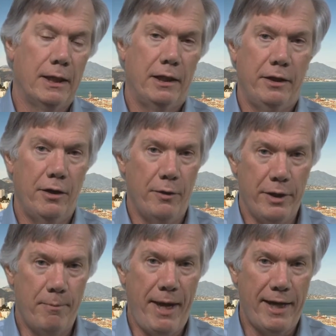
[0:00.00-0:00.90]

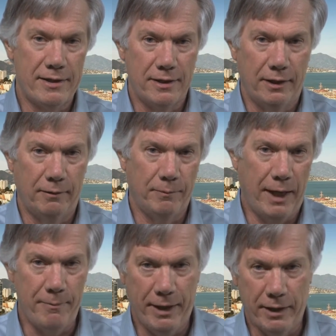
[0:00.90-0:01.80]
the past,
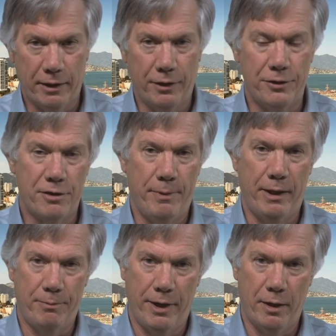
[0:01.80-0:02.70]
IMEC and others have been
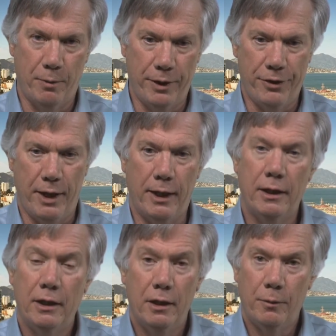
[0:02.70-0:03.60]
up there with
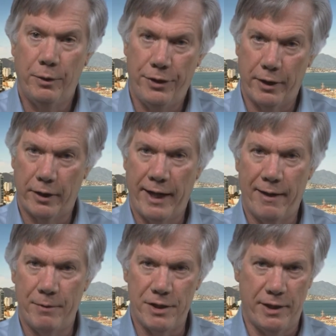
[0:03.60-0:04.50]
their
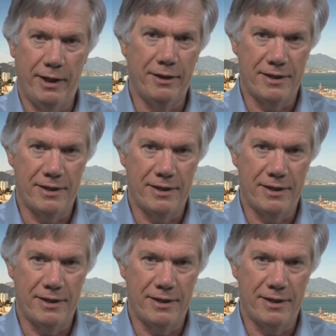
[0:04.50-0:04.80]
cameras, and now these